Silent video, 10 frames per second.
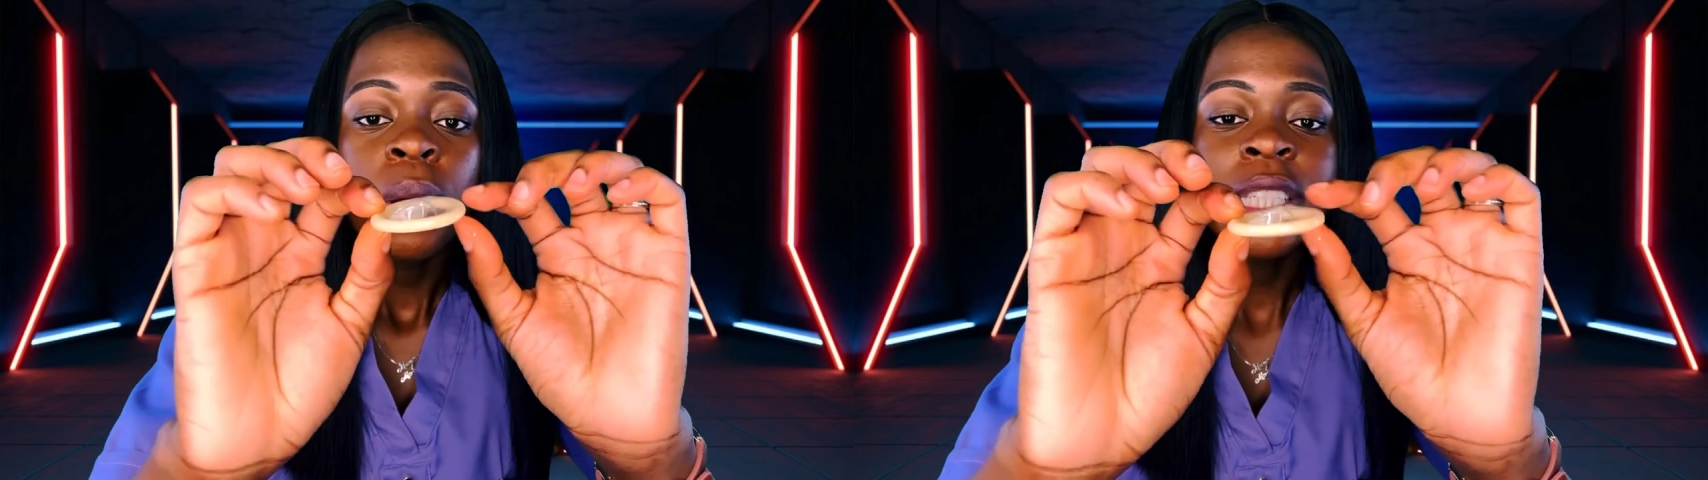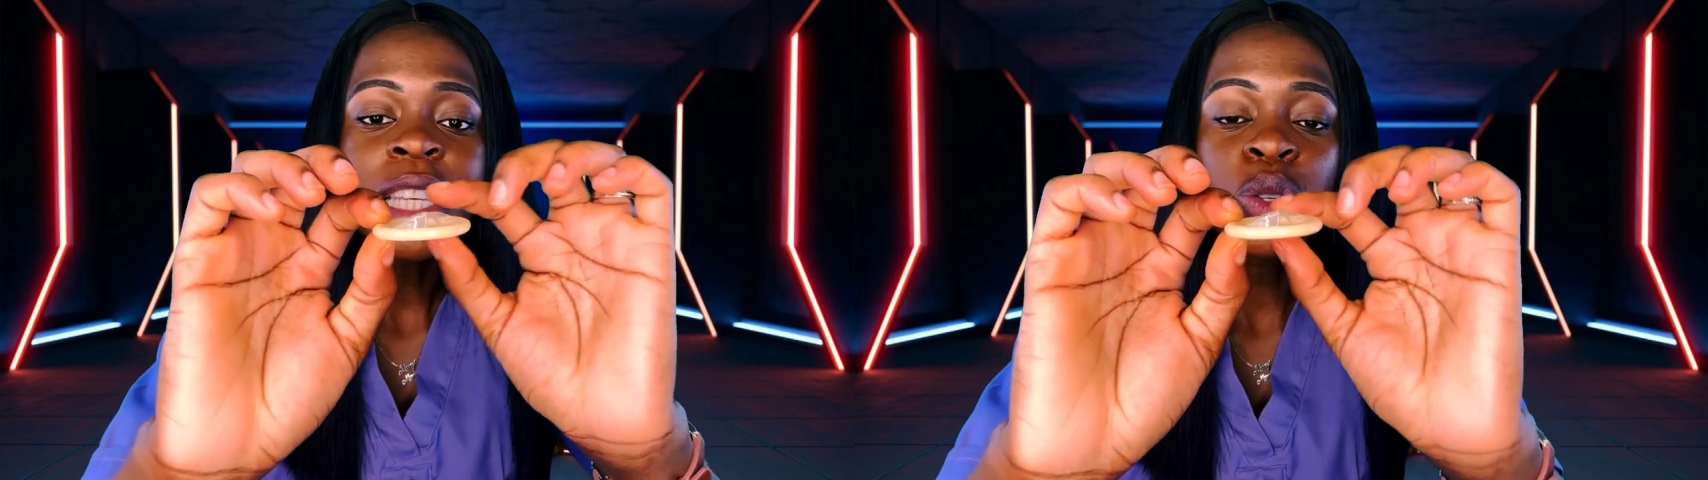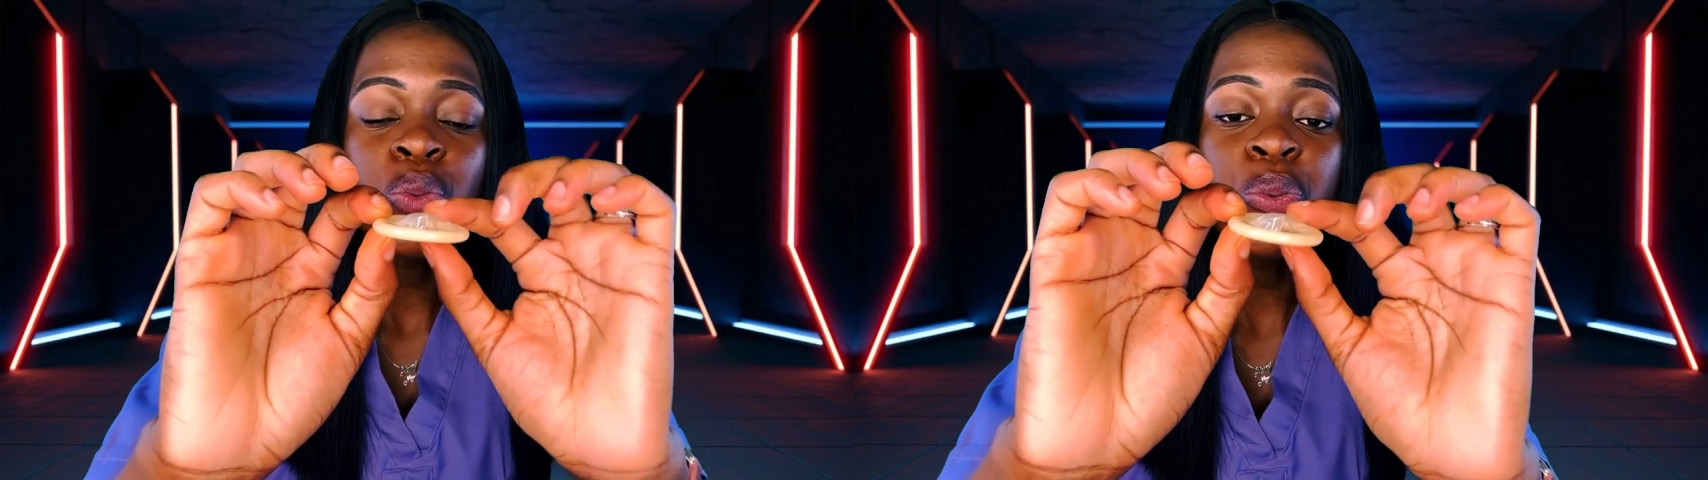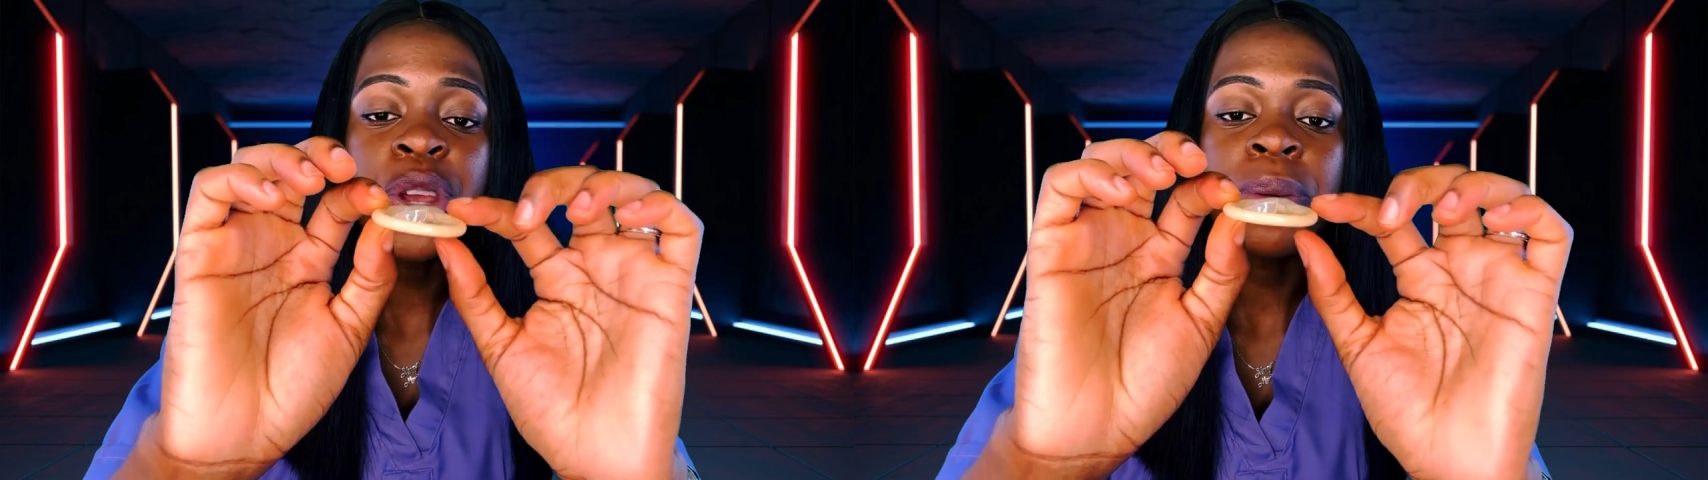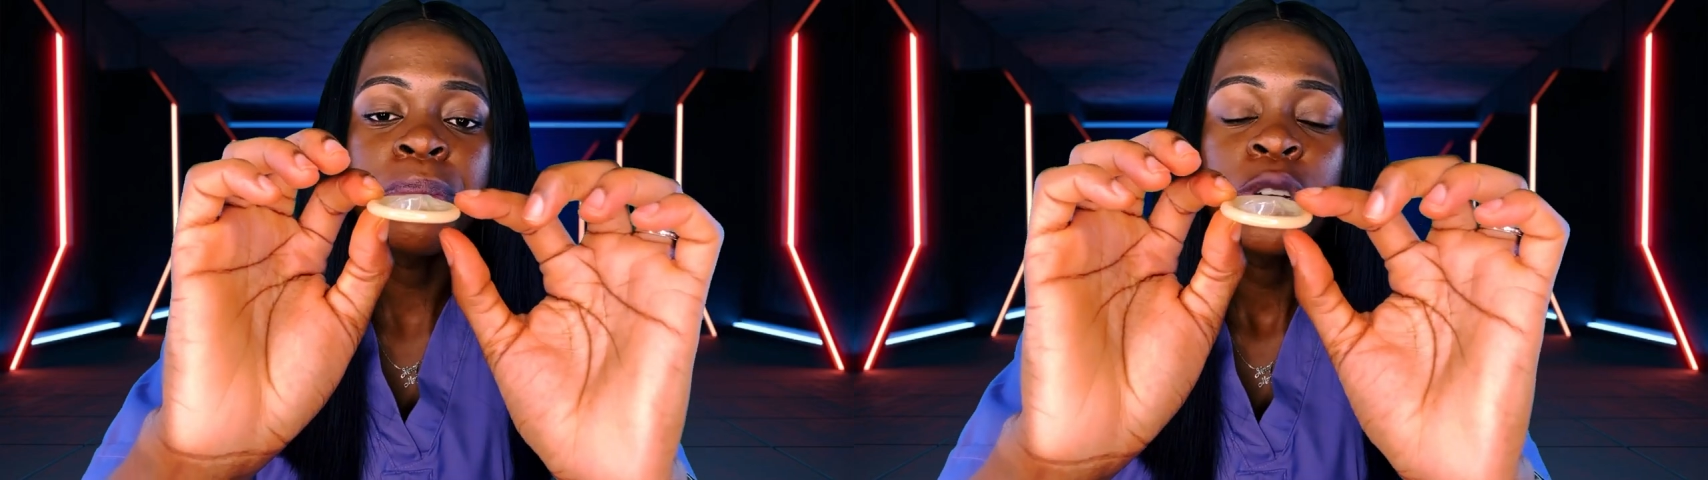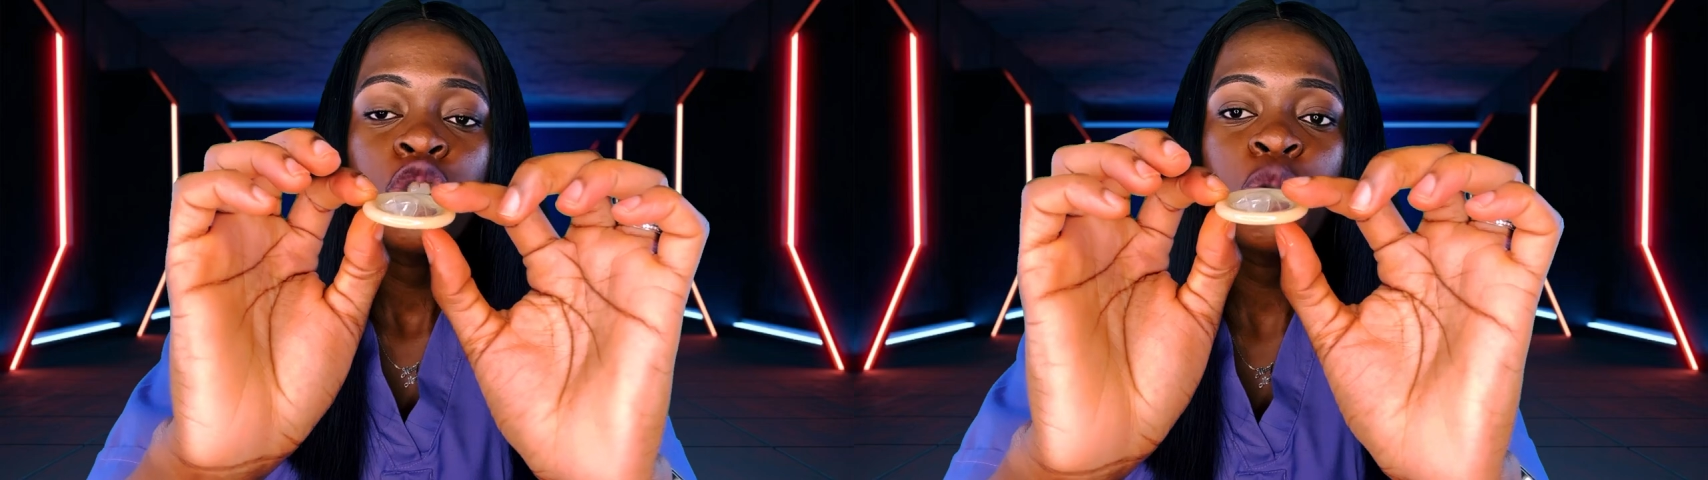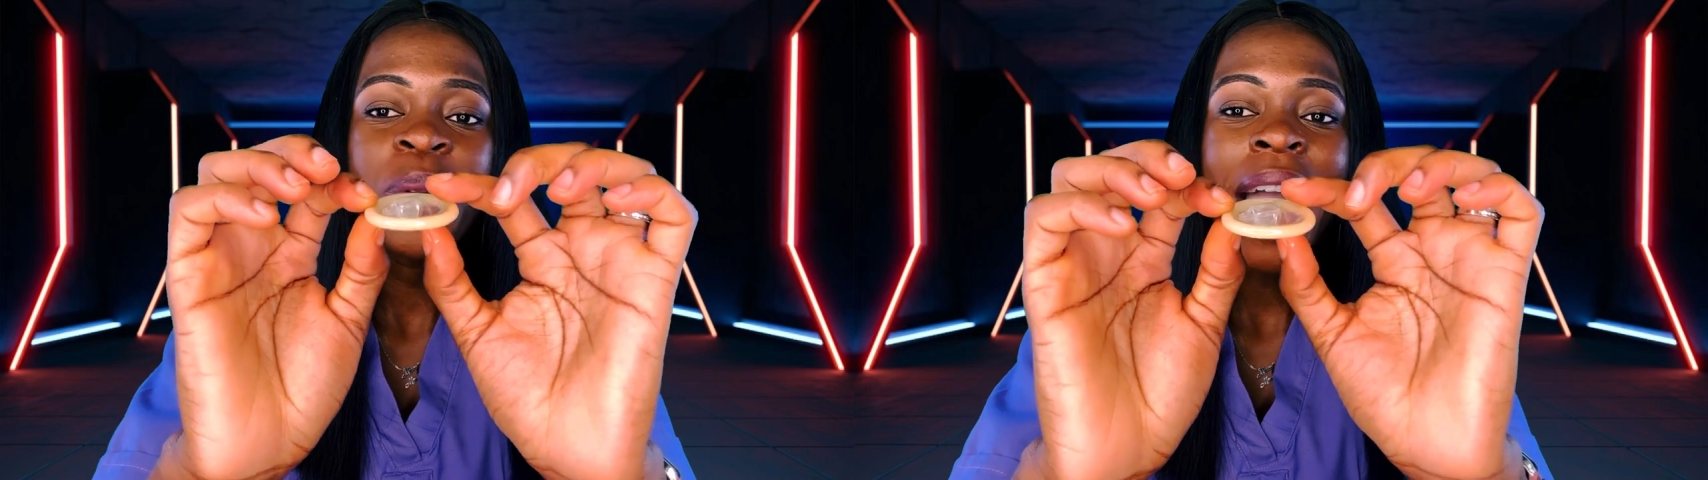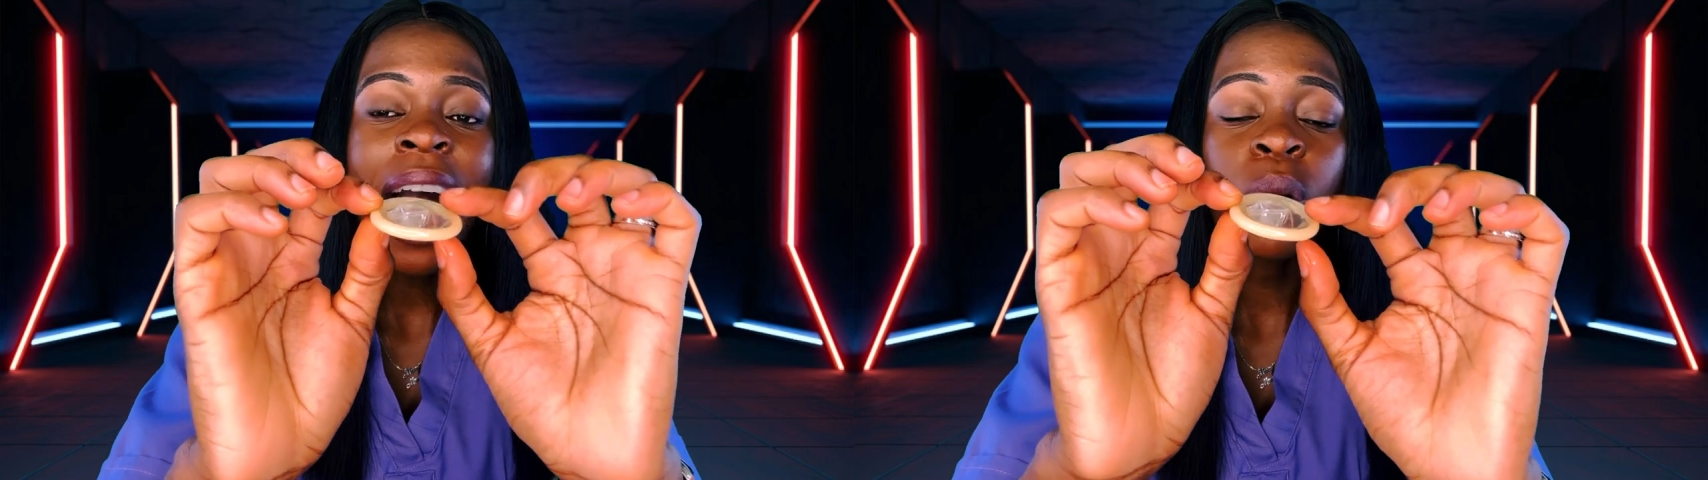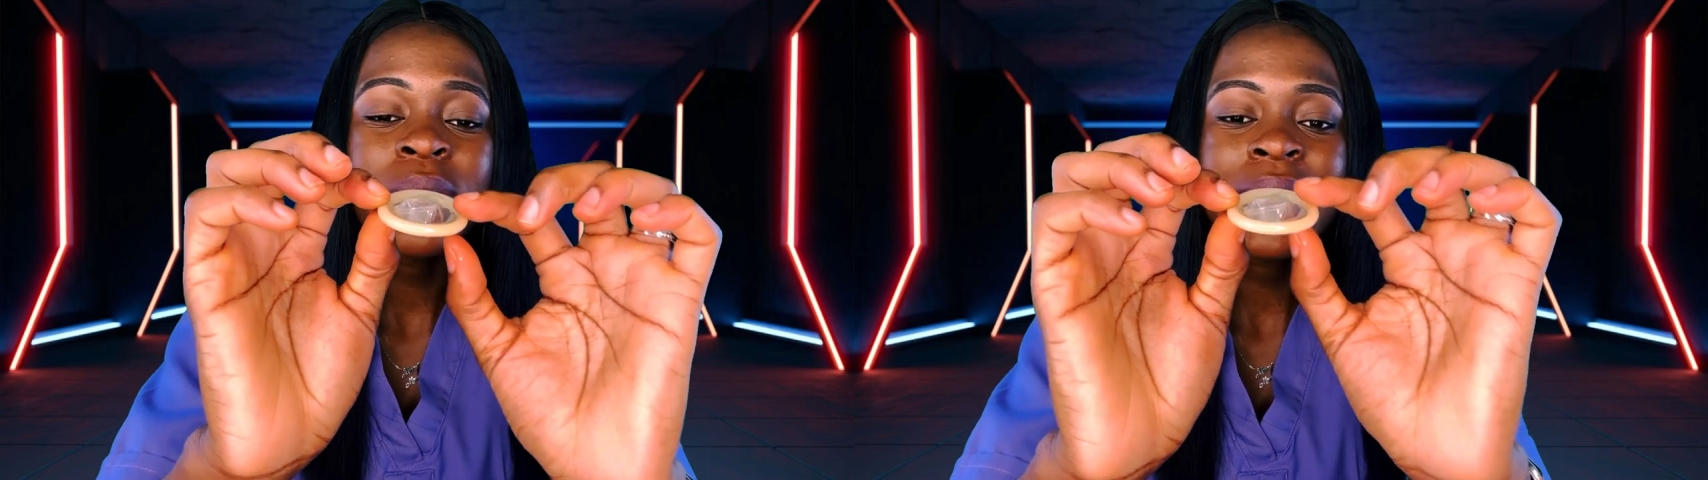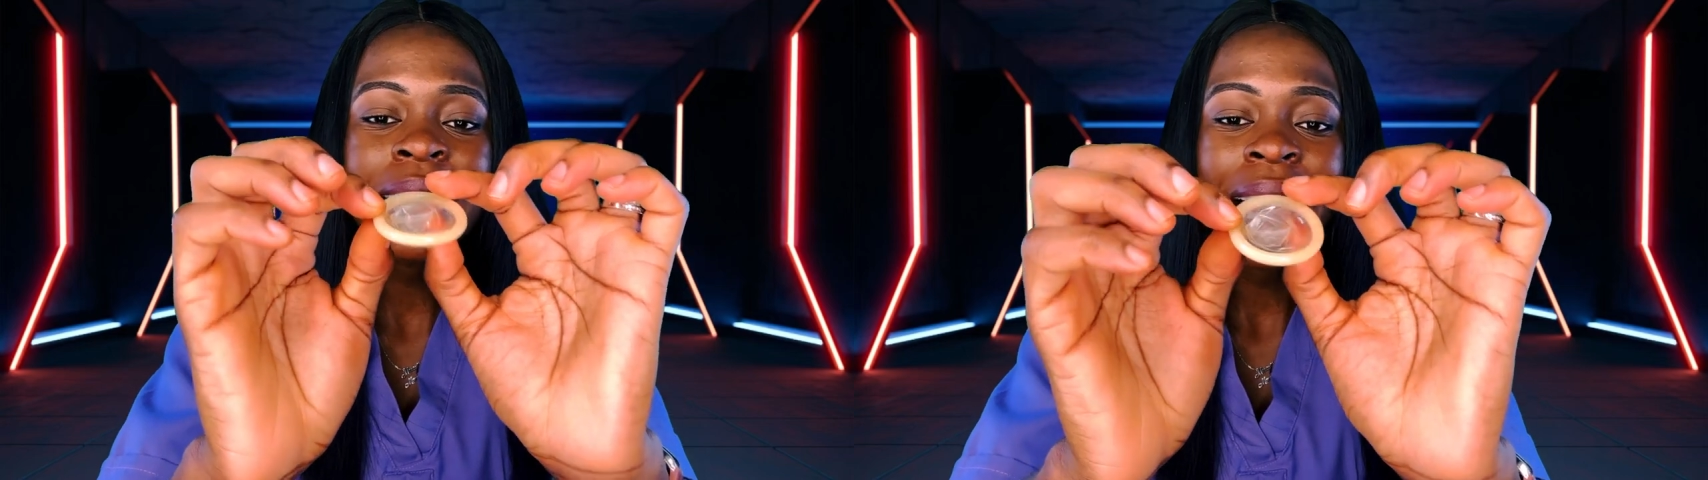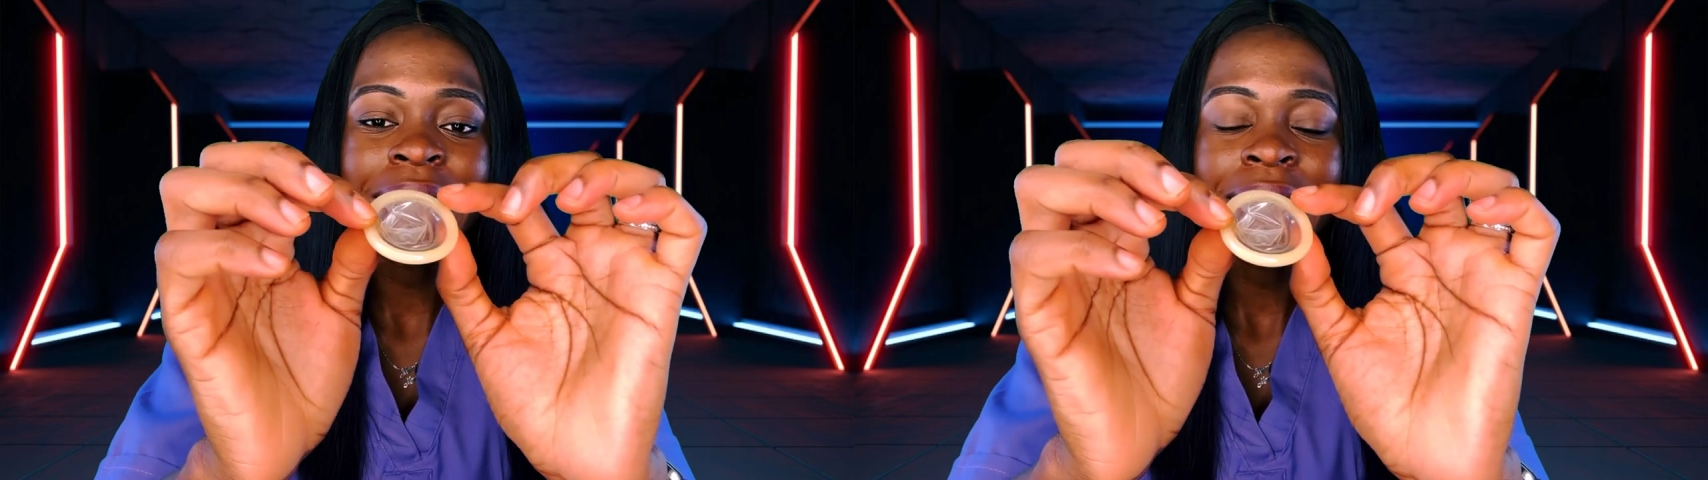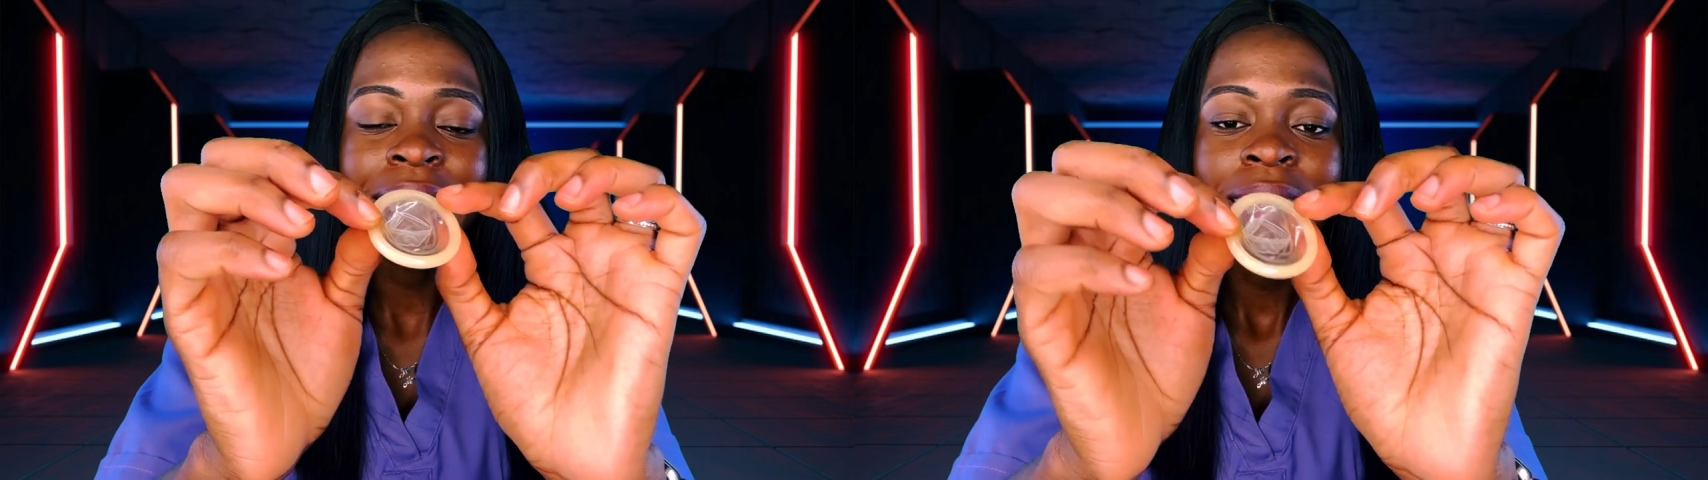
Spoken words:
this rim should be outside.